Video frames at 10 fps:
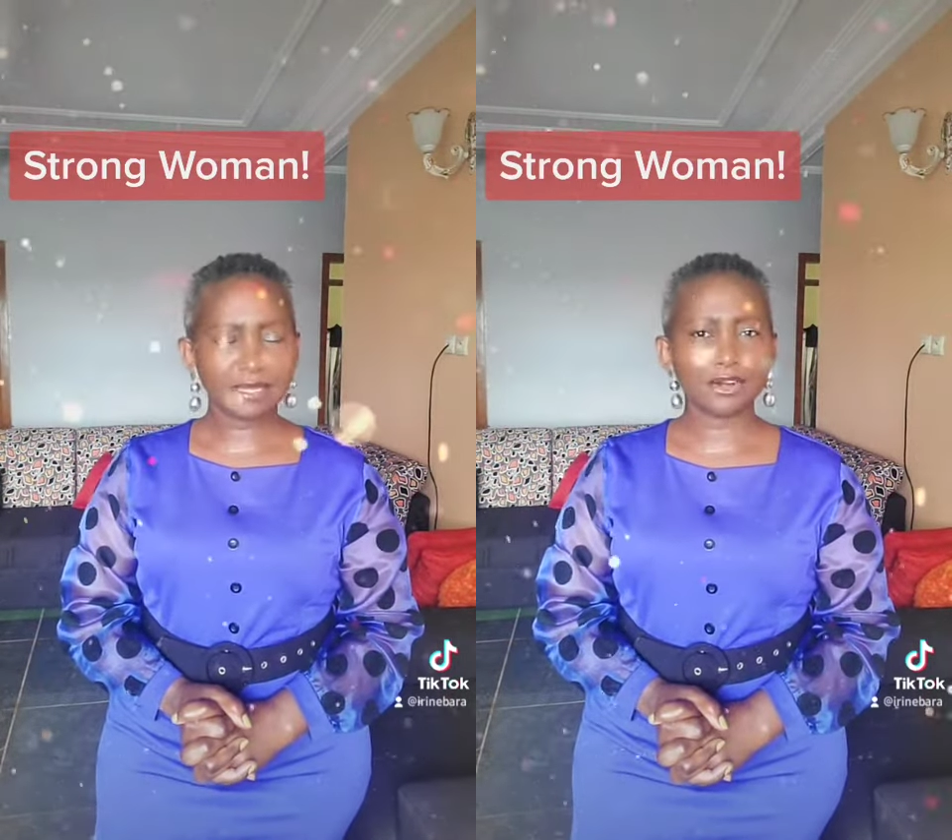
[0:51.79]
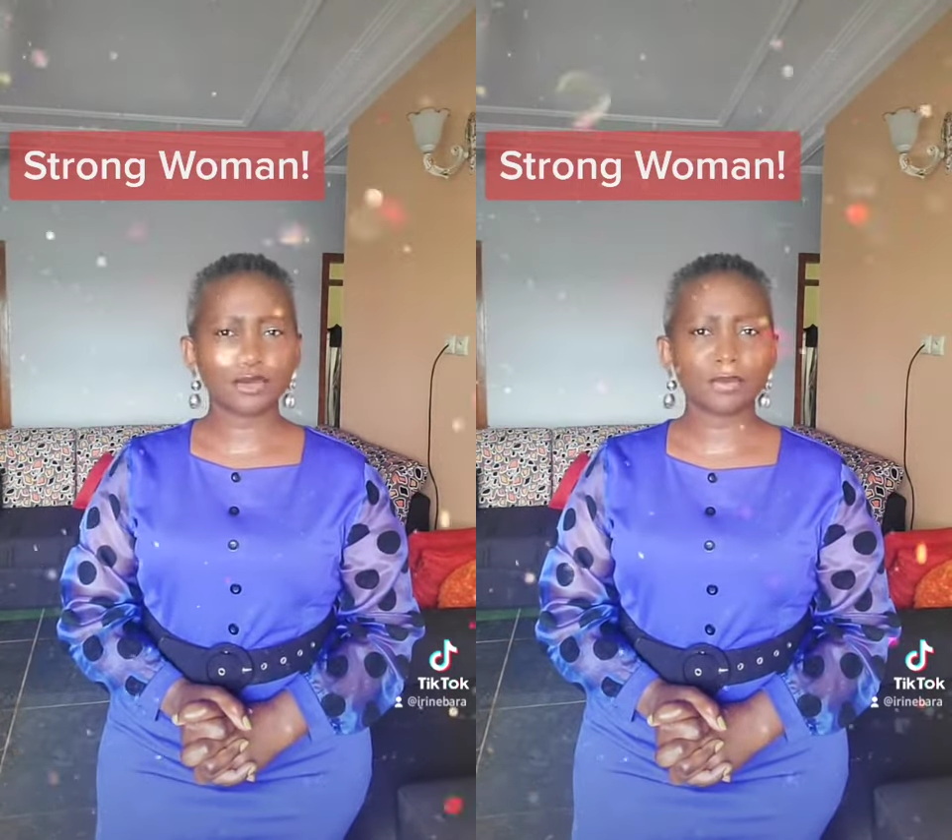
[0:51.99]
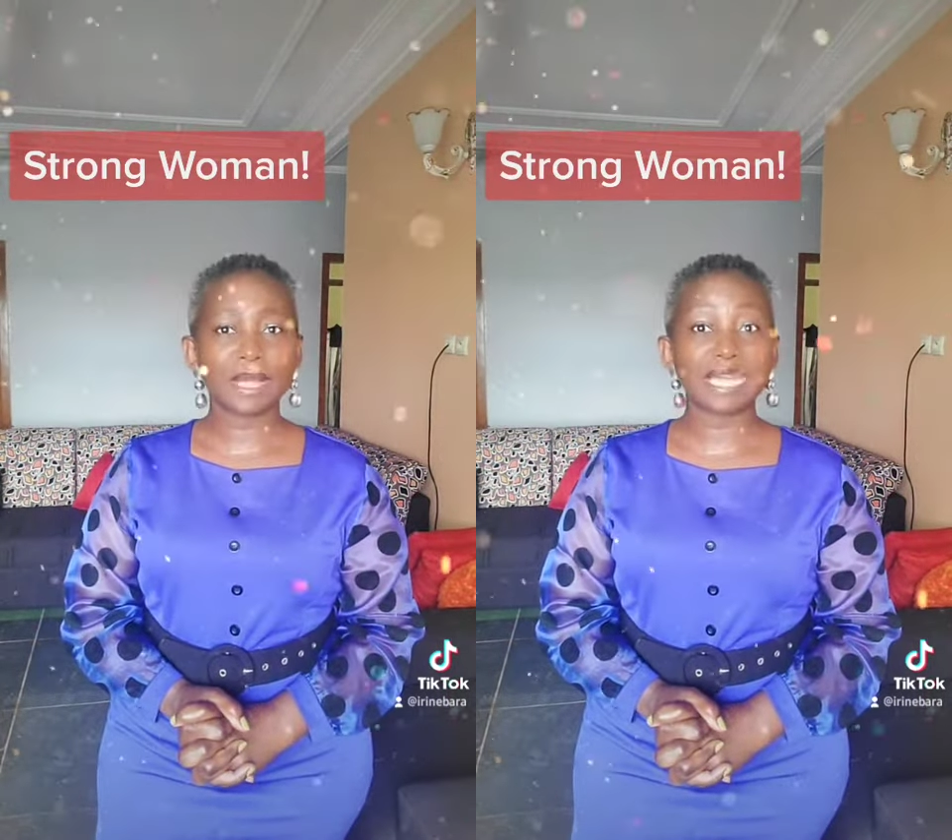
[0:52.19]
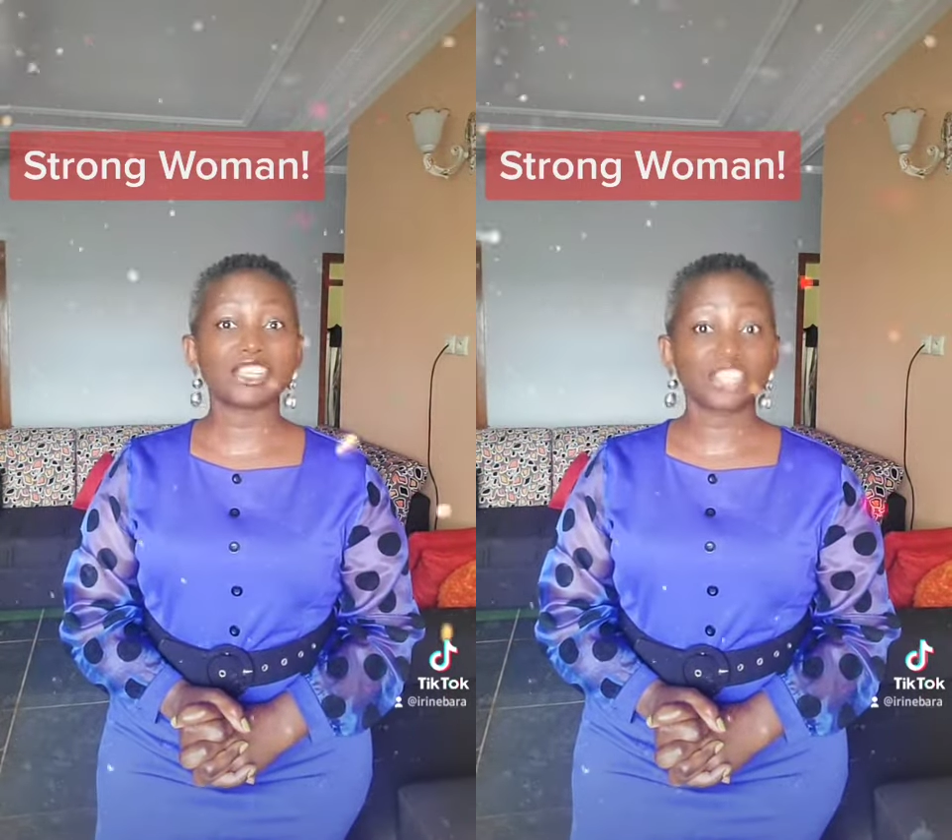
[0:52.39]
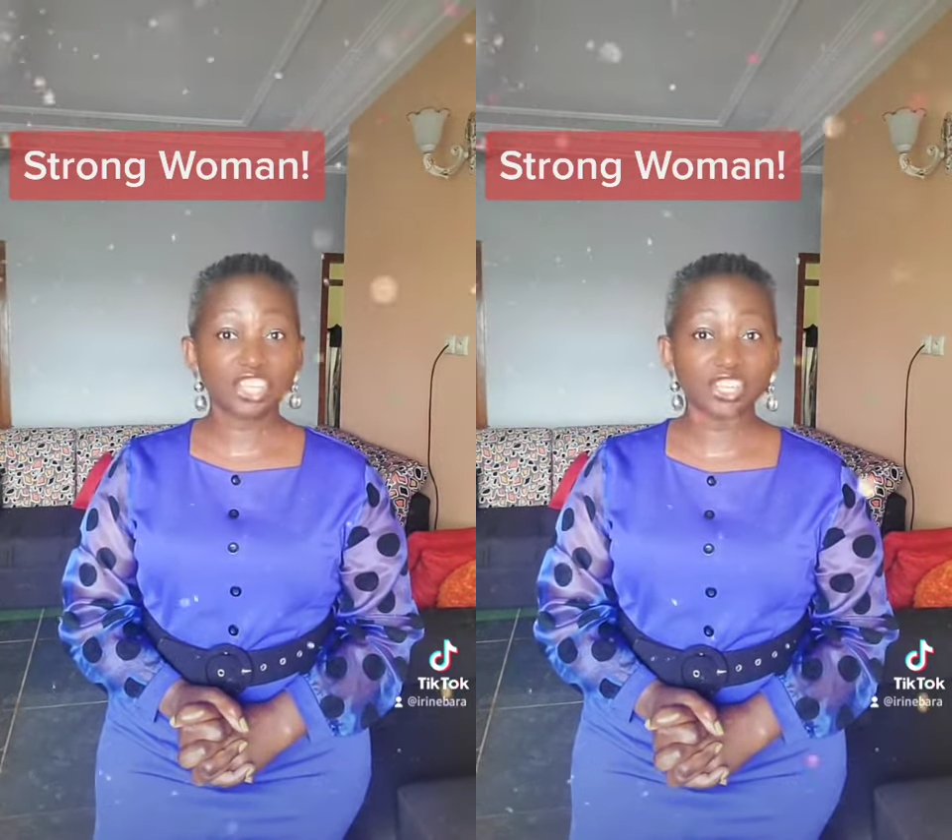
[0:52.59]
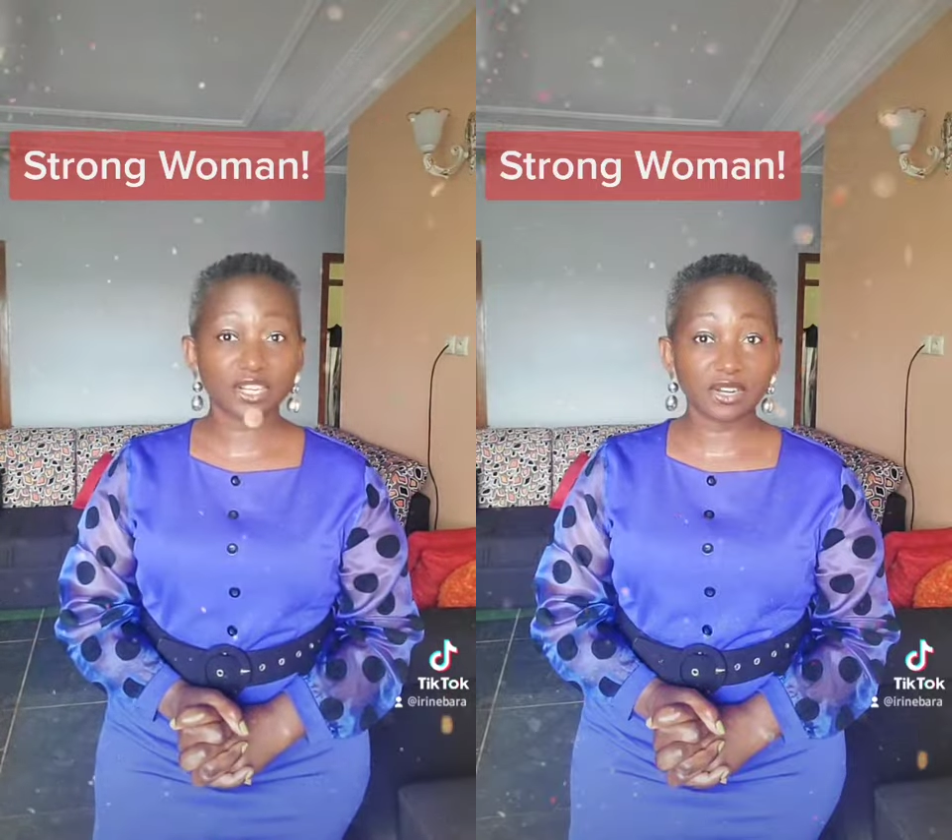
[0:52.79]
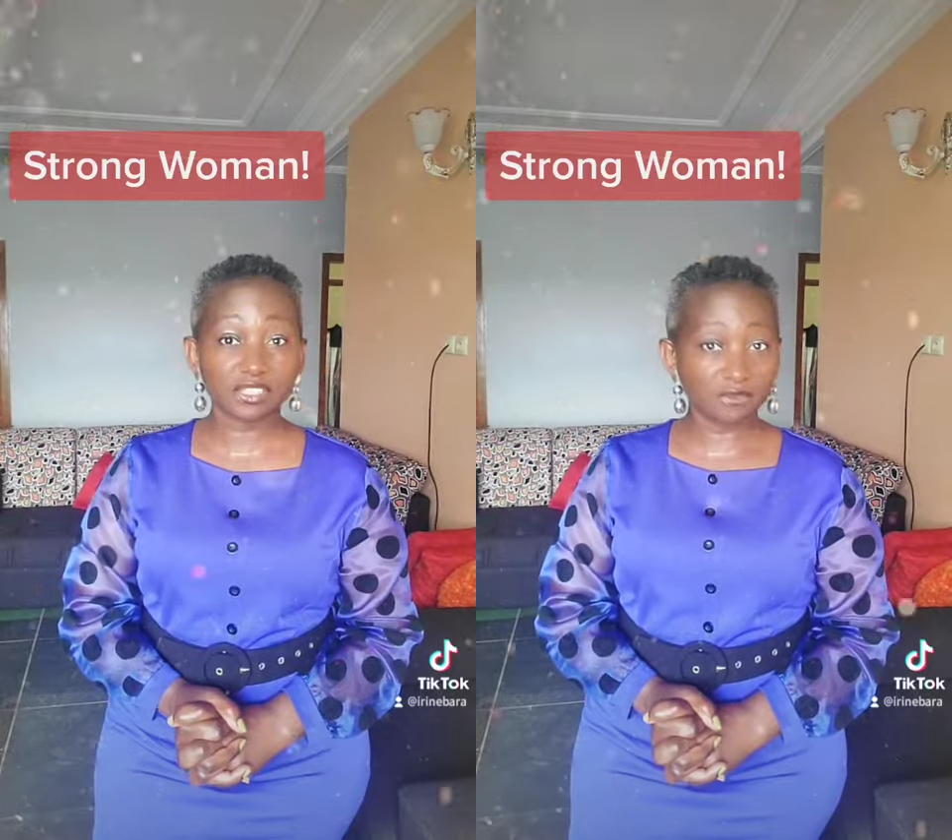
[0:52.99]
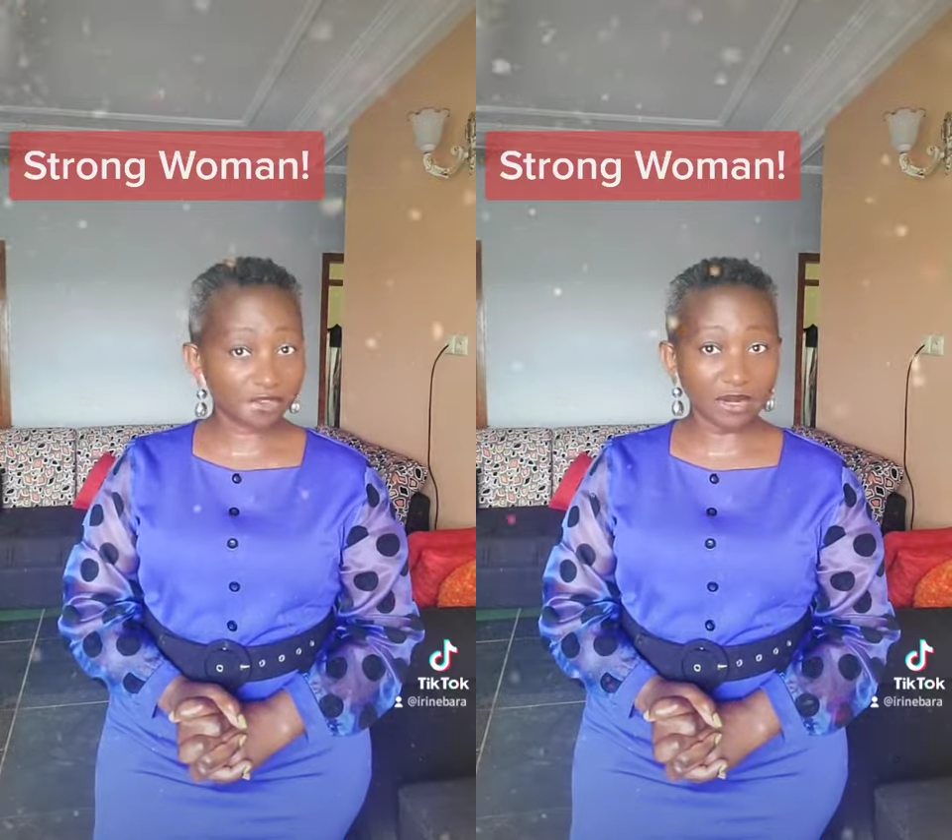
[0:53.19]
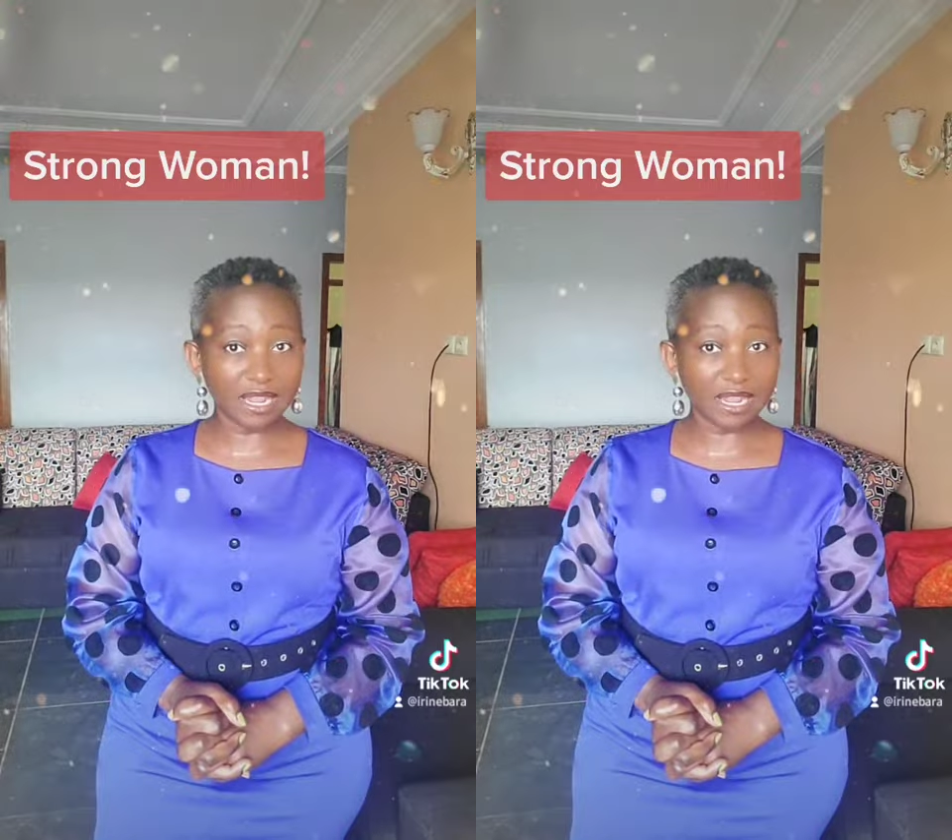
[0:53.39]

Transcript: Get up and change your narrative for your